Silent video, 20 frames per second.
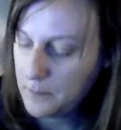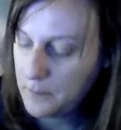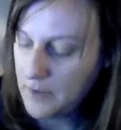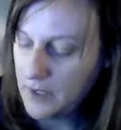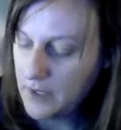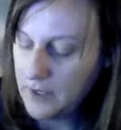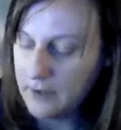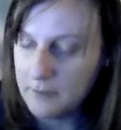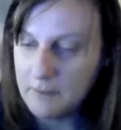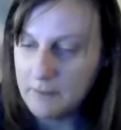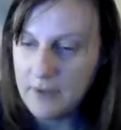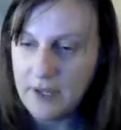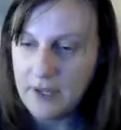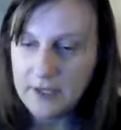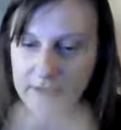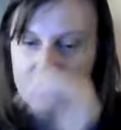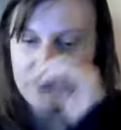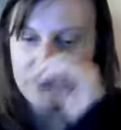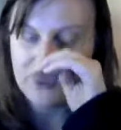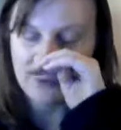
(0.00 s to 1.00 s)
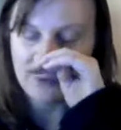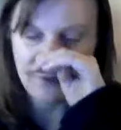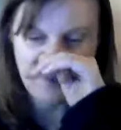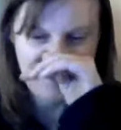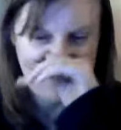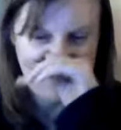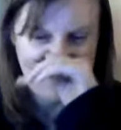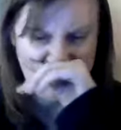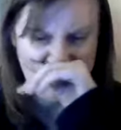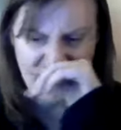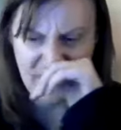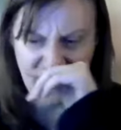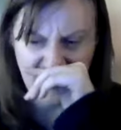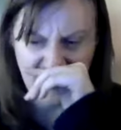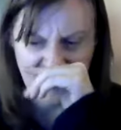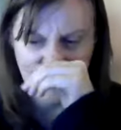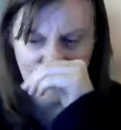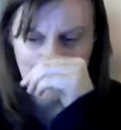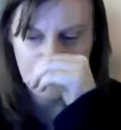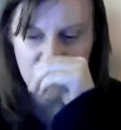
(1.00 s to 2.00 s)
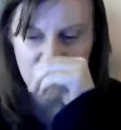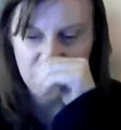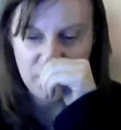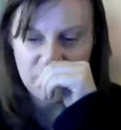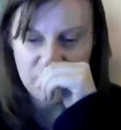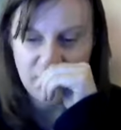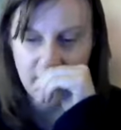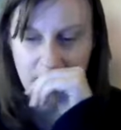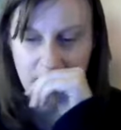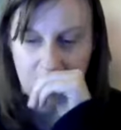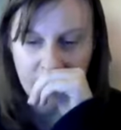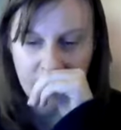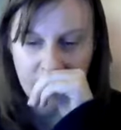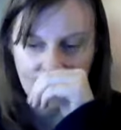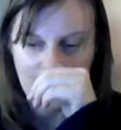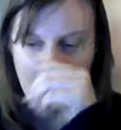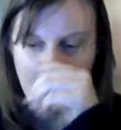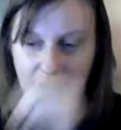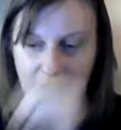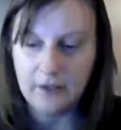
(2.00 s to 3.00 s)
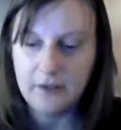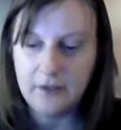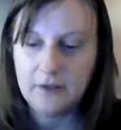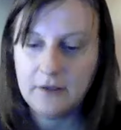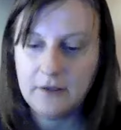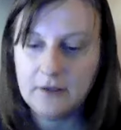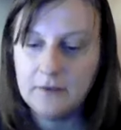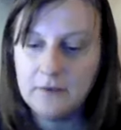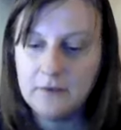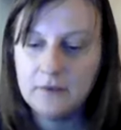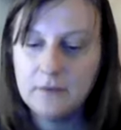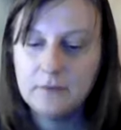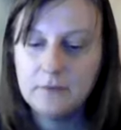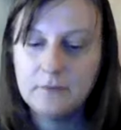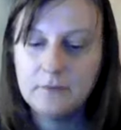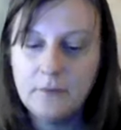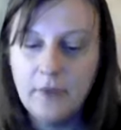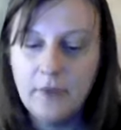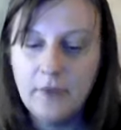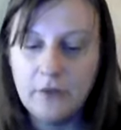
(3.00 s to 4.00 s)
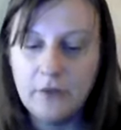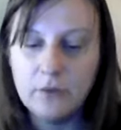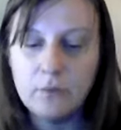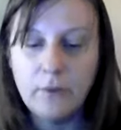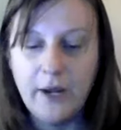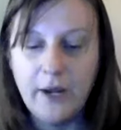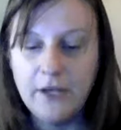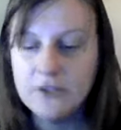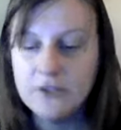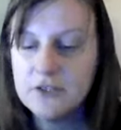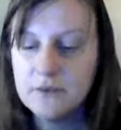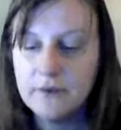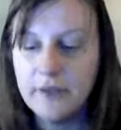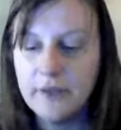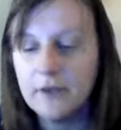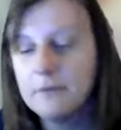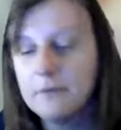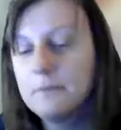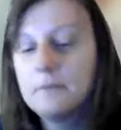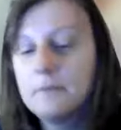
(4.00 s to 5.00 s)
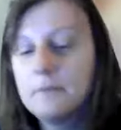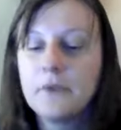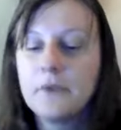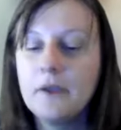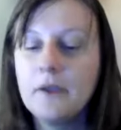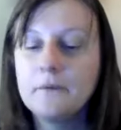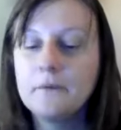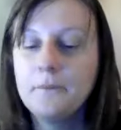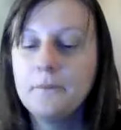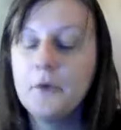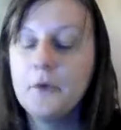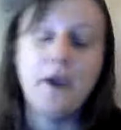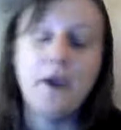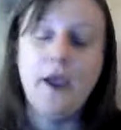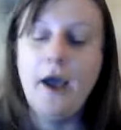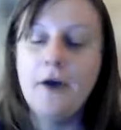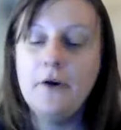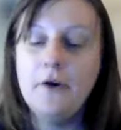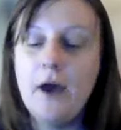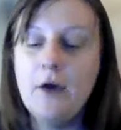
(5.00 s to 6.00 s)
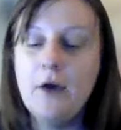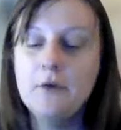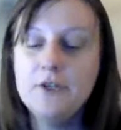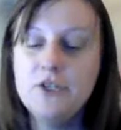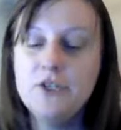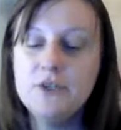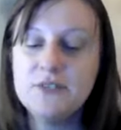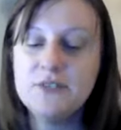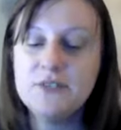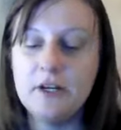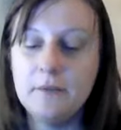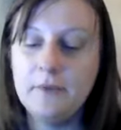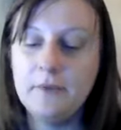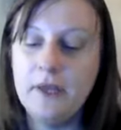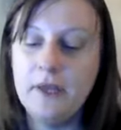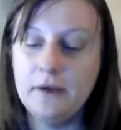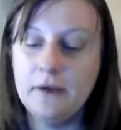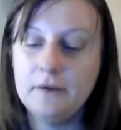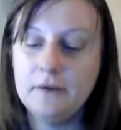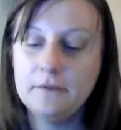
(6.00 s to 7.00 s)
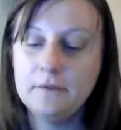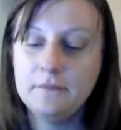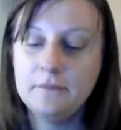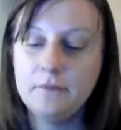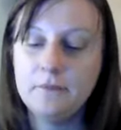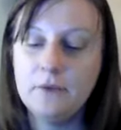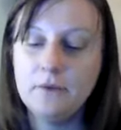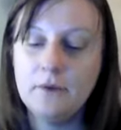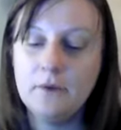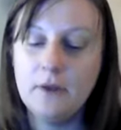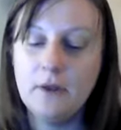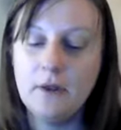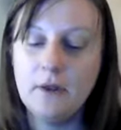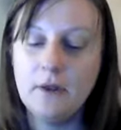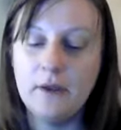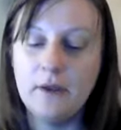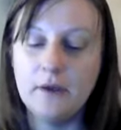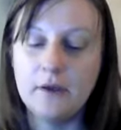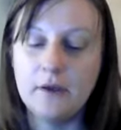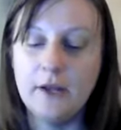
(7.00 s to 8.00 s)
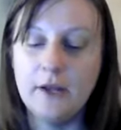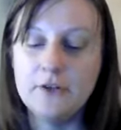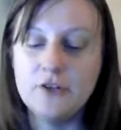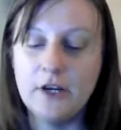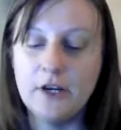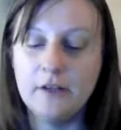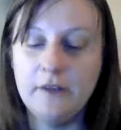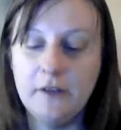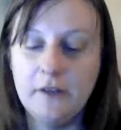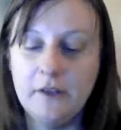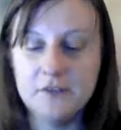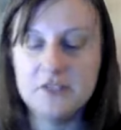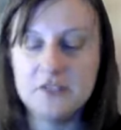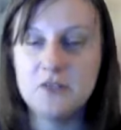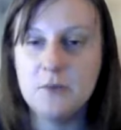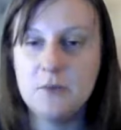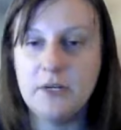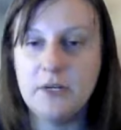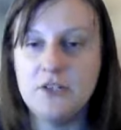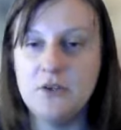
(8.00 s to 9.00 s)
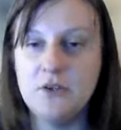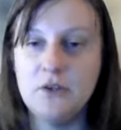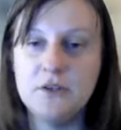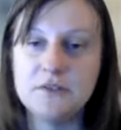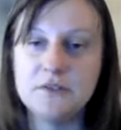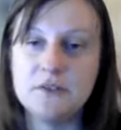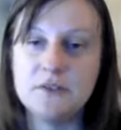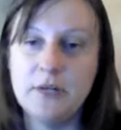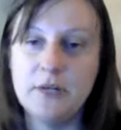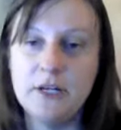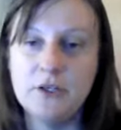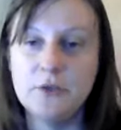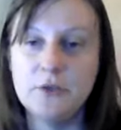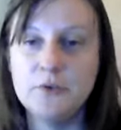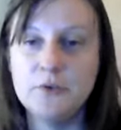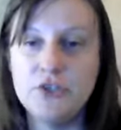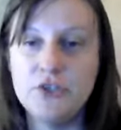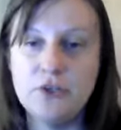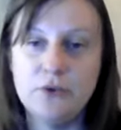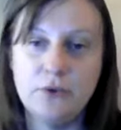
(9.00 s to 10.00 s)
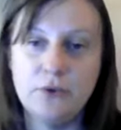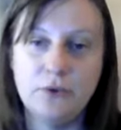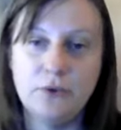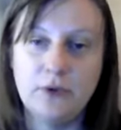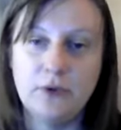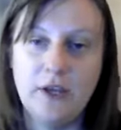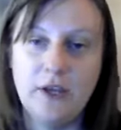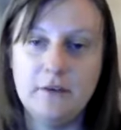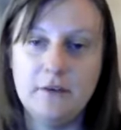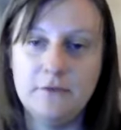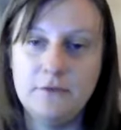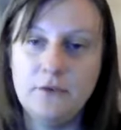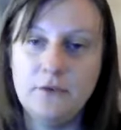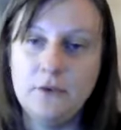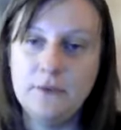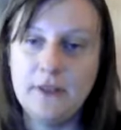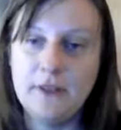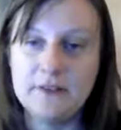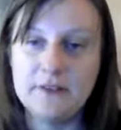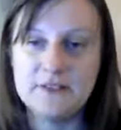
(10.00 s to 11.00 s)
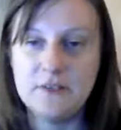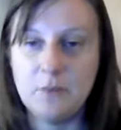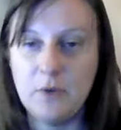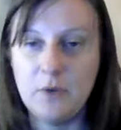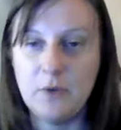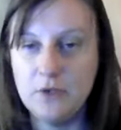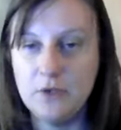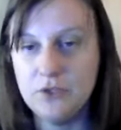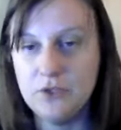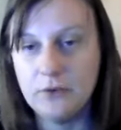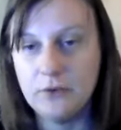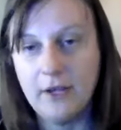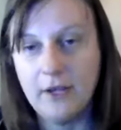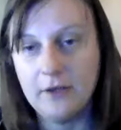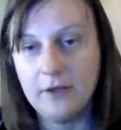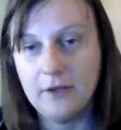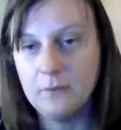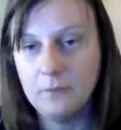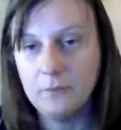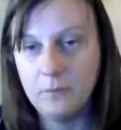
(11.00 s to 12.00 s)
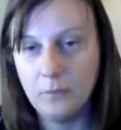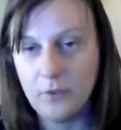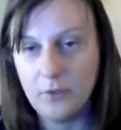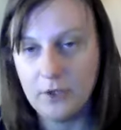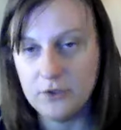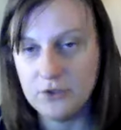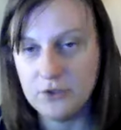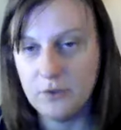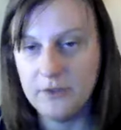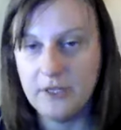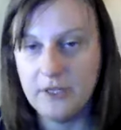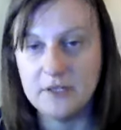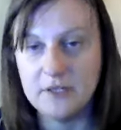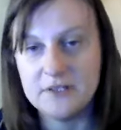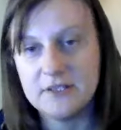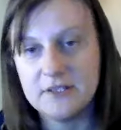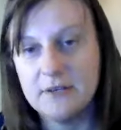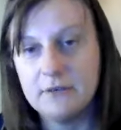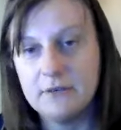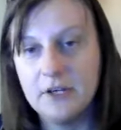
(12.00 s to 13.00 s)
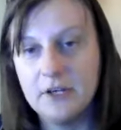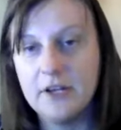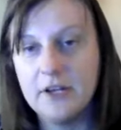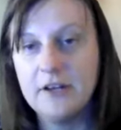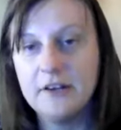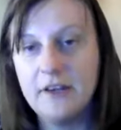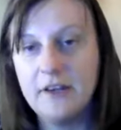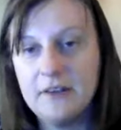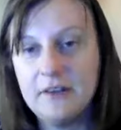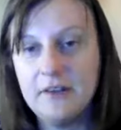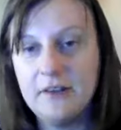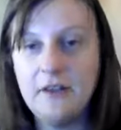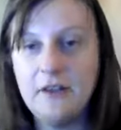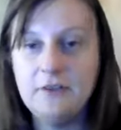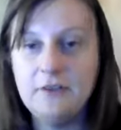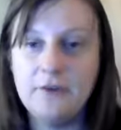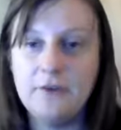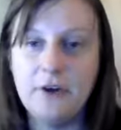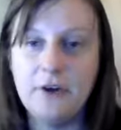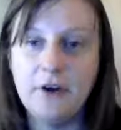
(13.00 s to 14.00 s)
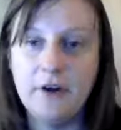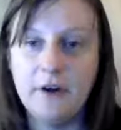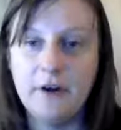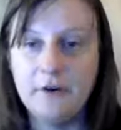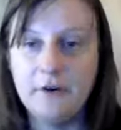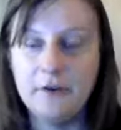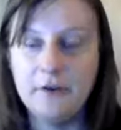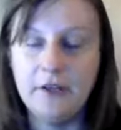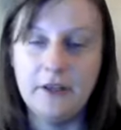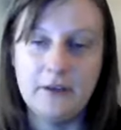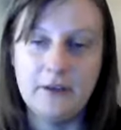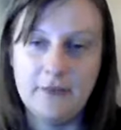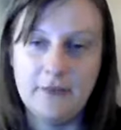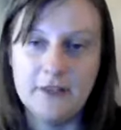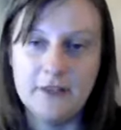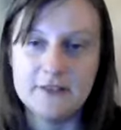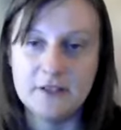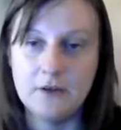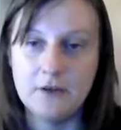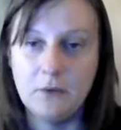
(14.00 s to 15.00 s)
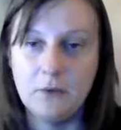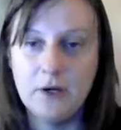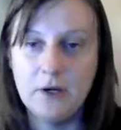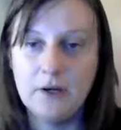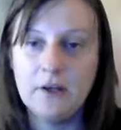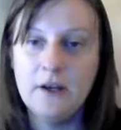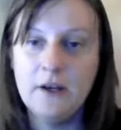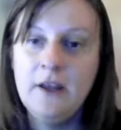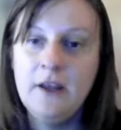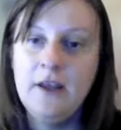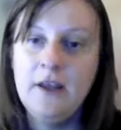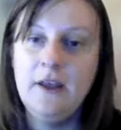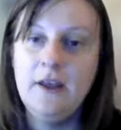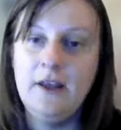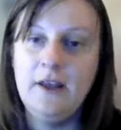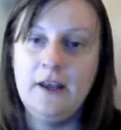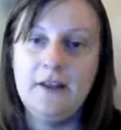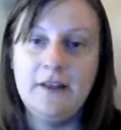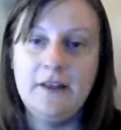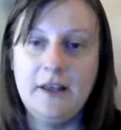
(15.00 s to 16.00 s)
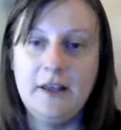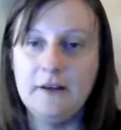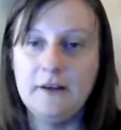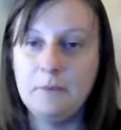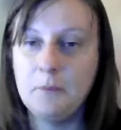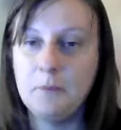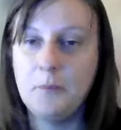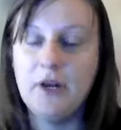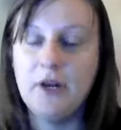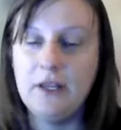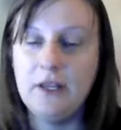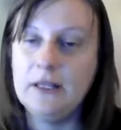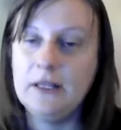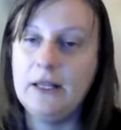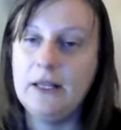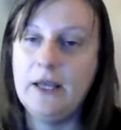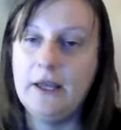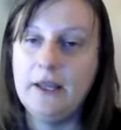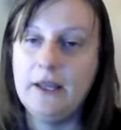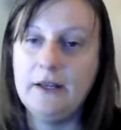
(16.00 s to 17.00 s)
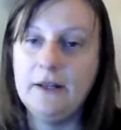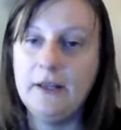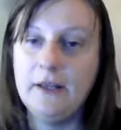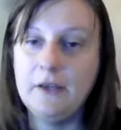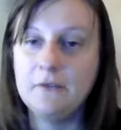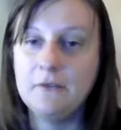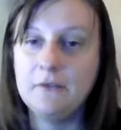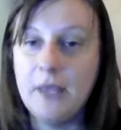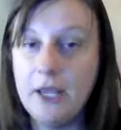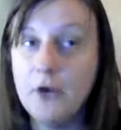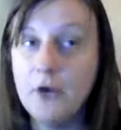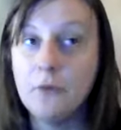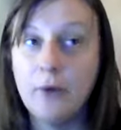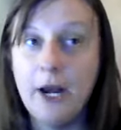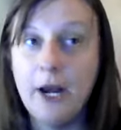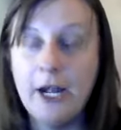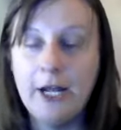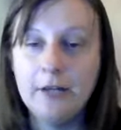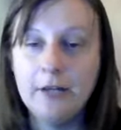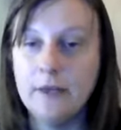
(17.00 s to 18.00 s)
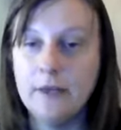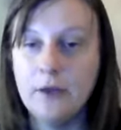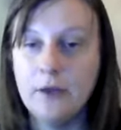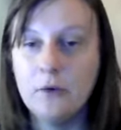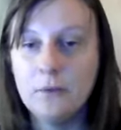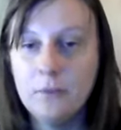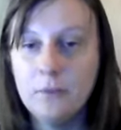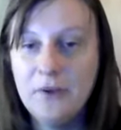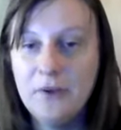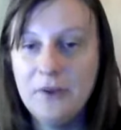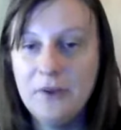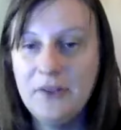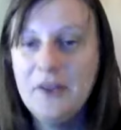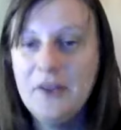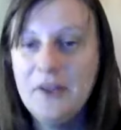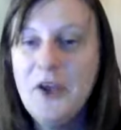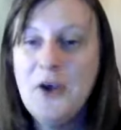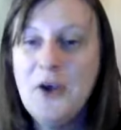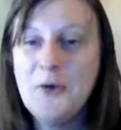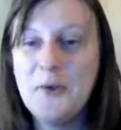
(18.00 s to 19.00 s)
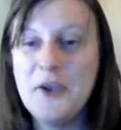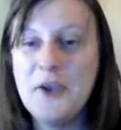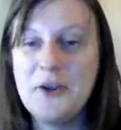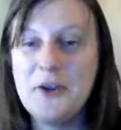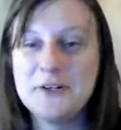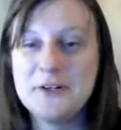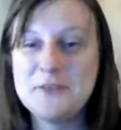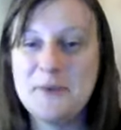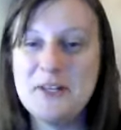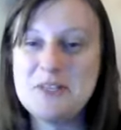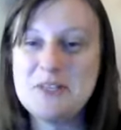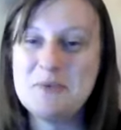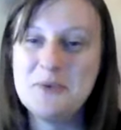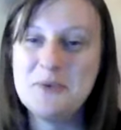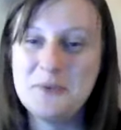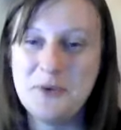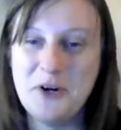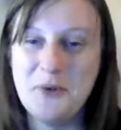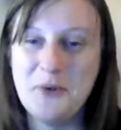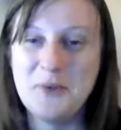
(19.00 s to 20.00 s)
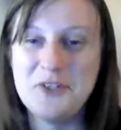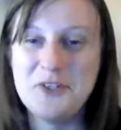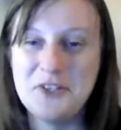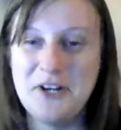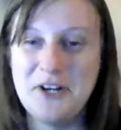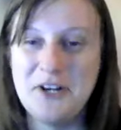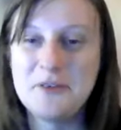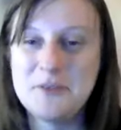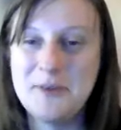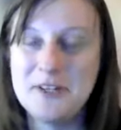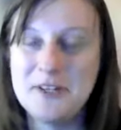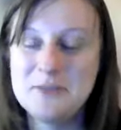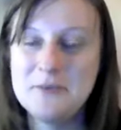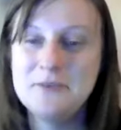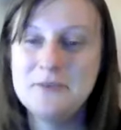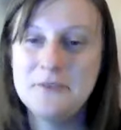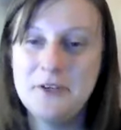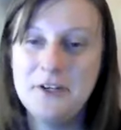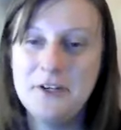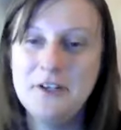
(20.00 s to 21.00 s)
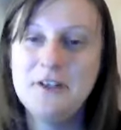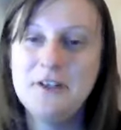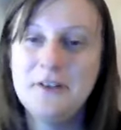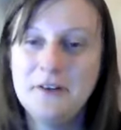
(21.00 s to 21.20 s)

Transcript: And do you talk about like the range of like, okay, how would you set up like a contract? Like, this is what I do, this is what I don't do, kind of, that's what you do right when you're doing like a discovery call kind of thing, figuring out like if that's going to work, and then putting in line, like in writing, like what you're responsible for and what you're not responsible for.